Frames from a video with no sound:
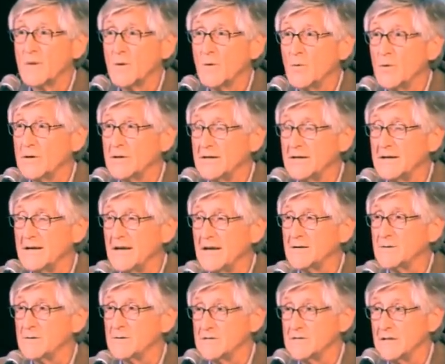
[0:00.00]
within
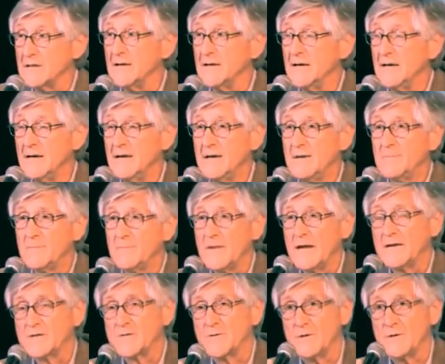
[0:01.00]
Entergy.
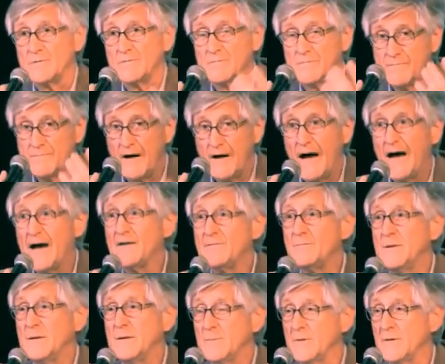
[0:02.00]
That's what five
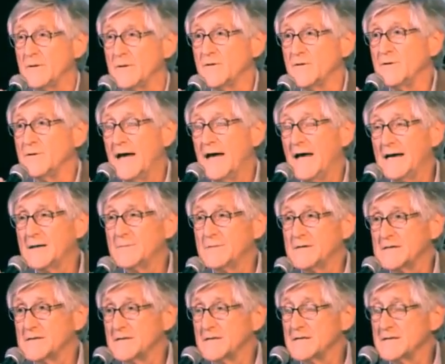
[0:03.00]
people
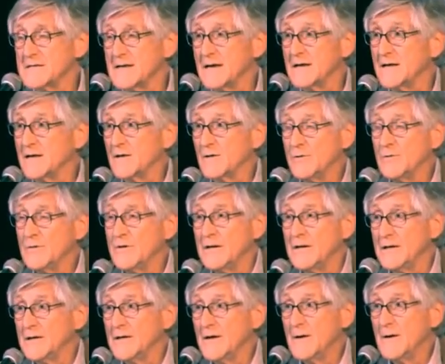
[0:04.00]
unanimously said,
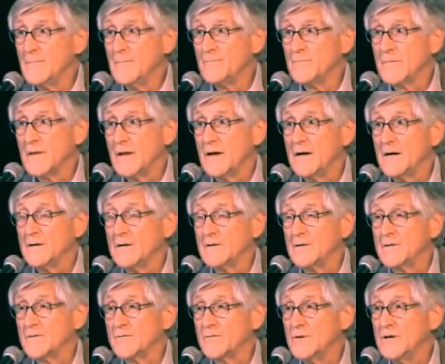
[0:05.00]
including uh,
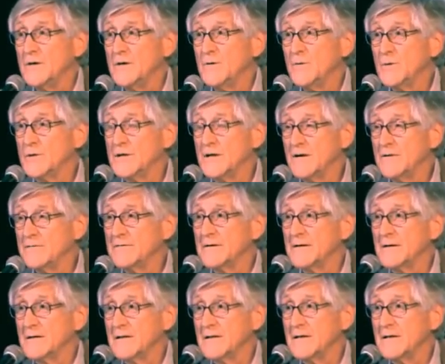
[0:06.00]
three who were
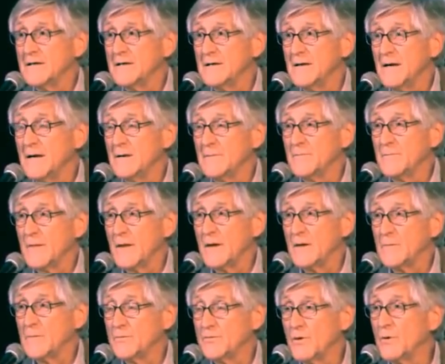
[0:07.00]
definitely uh, uh,
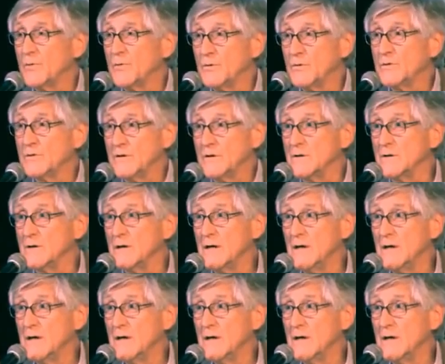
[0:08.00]
pro nuclear.